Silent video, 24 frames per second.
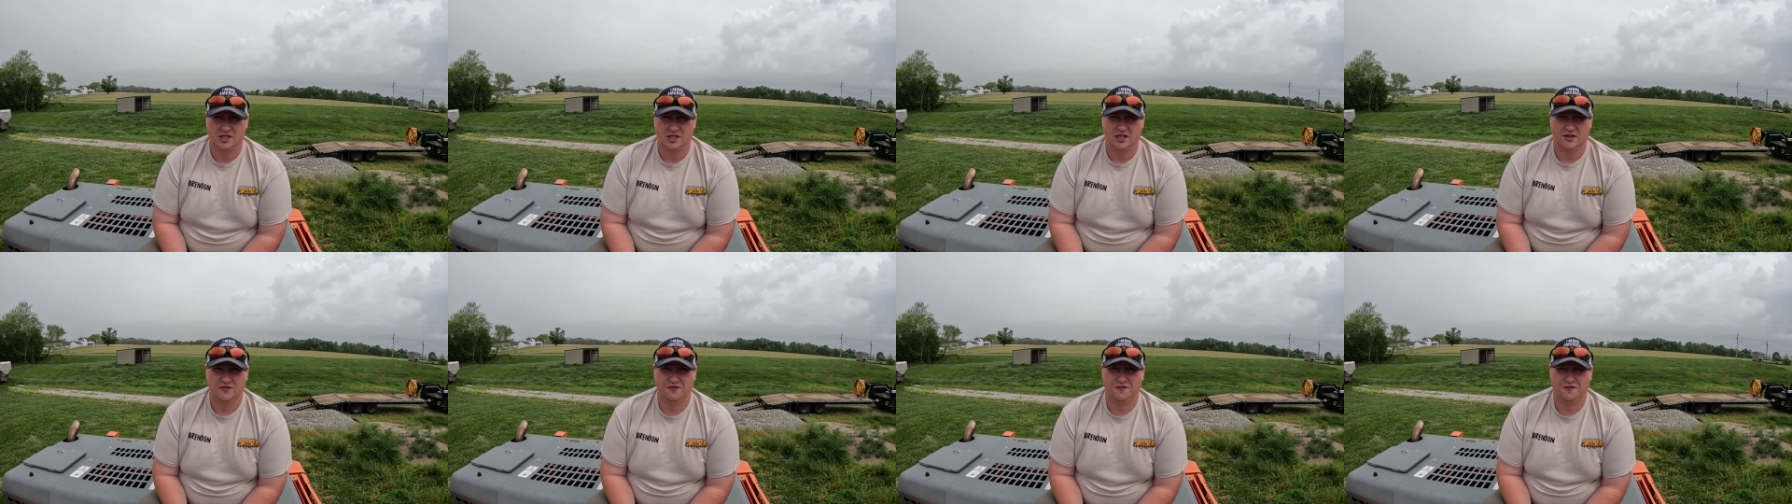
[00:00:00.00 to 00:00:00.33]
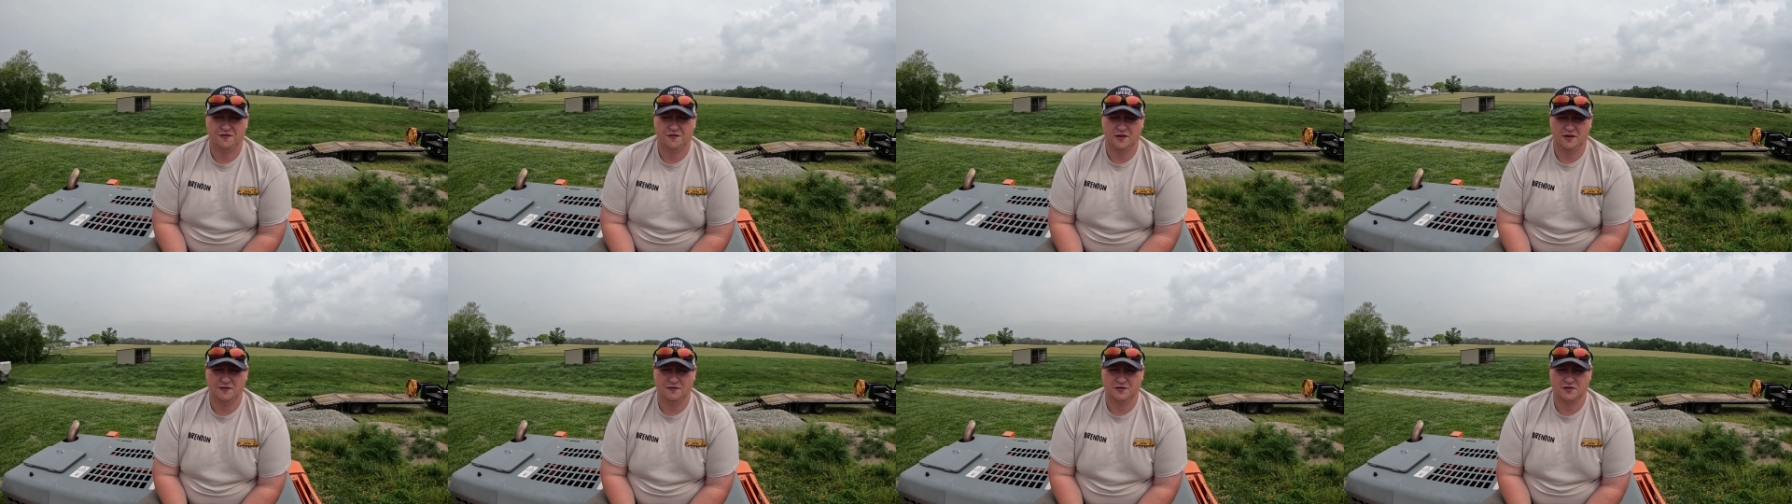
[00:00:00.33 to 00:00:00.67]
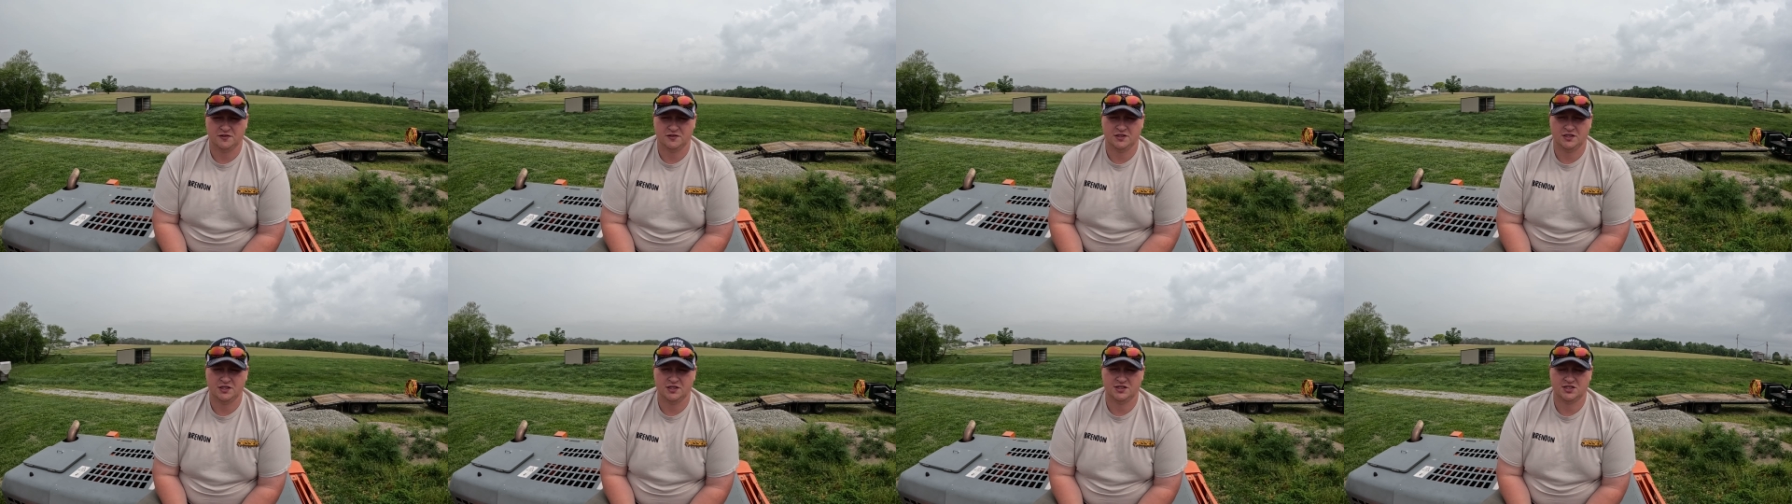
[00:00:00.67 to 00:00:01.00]
if, if
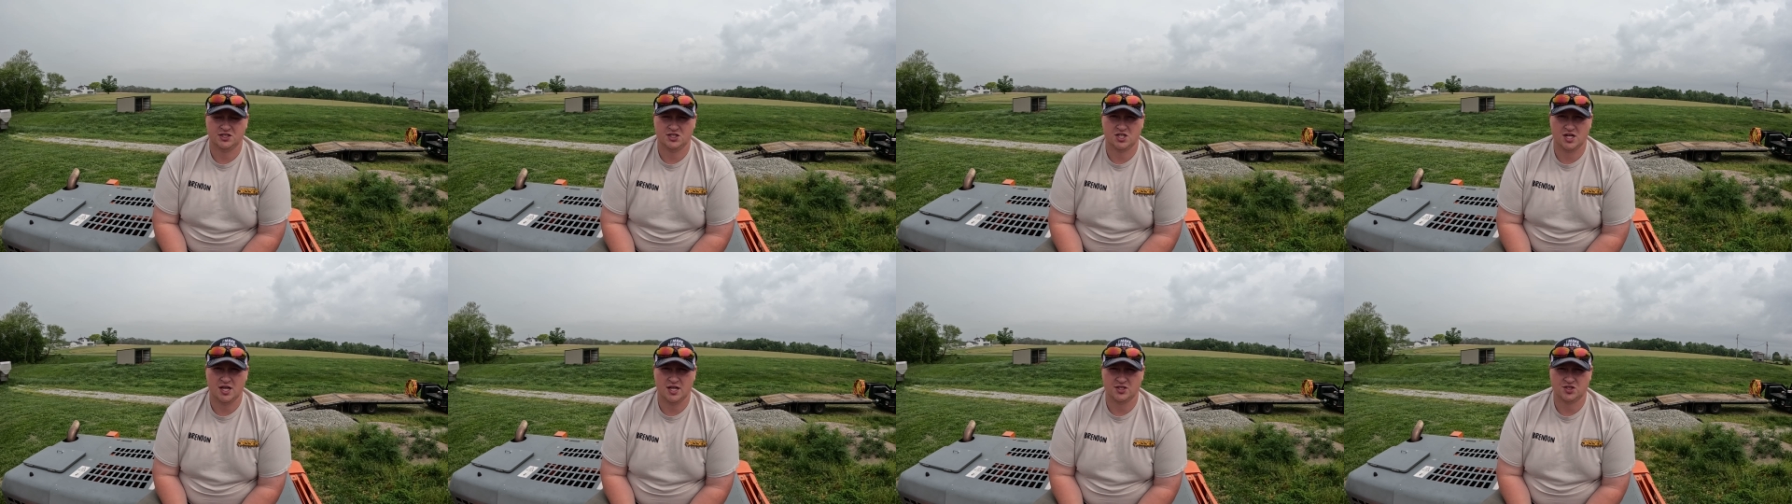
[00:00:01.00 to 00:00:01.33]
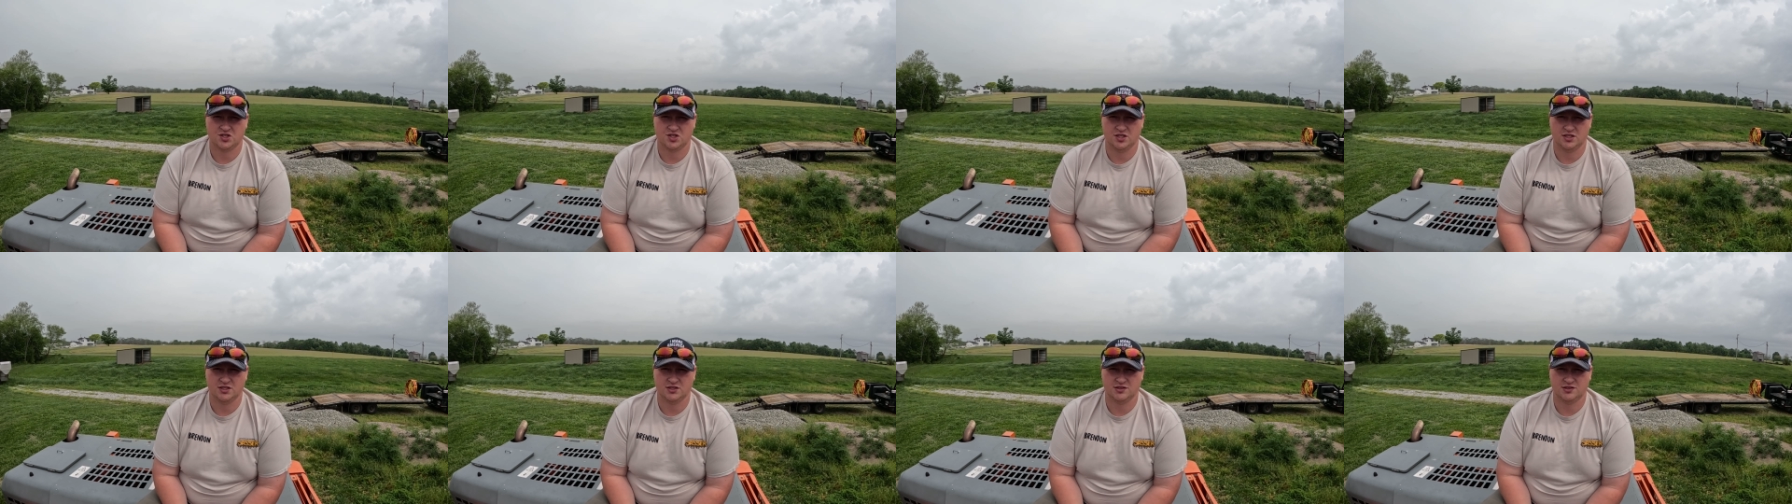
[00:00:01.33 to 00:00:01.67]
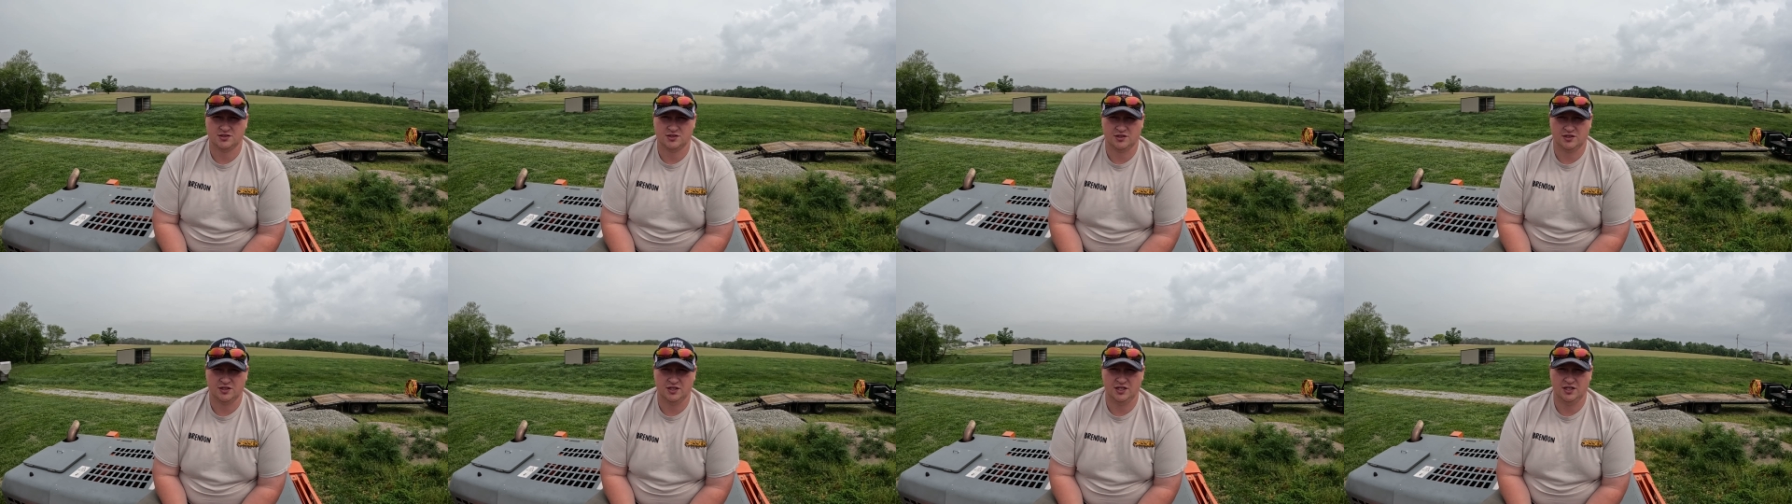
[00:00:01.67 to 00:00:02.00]
there's any
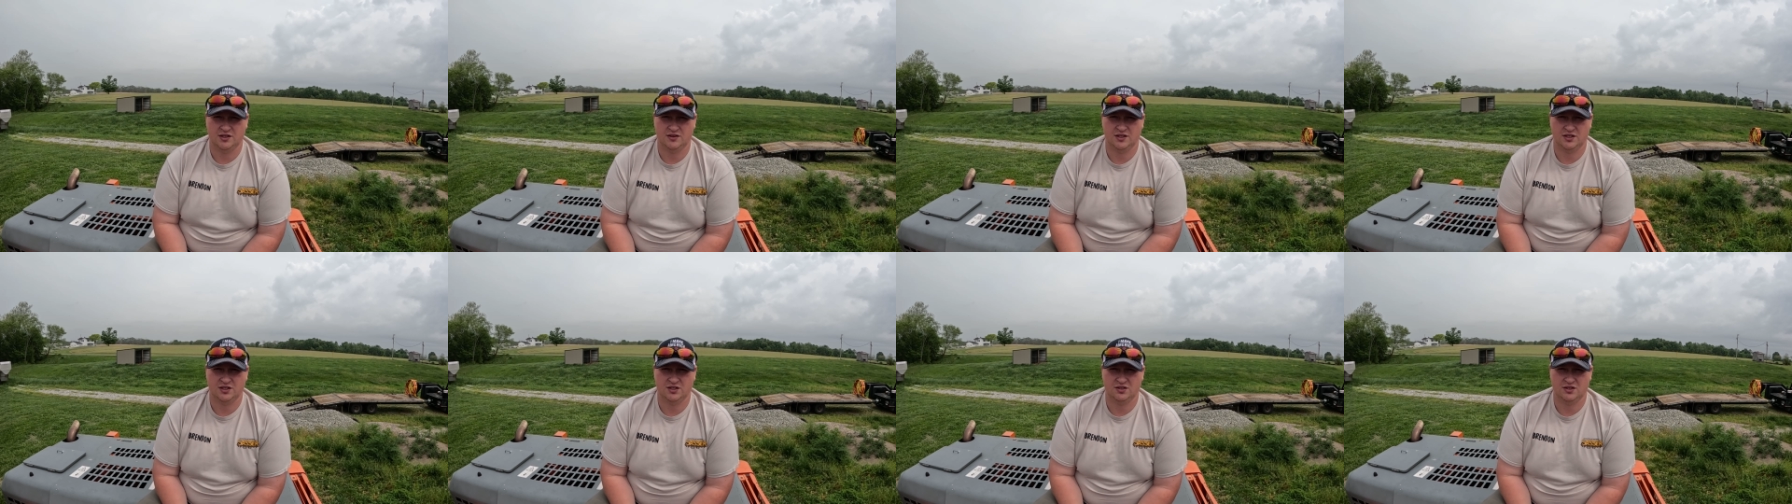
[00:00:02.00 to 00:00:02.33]
suggestions or anything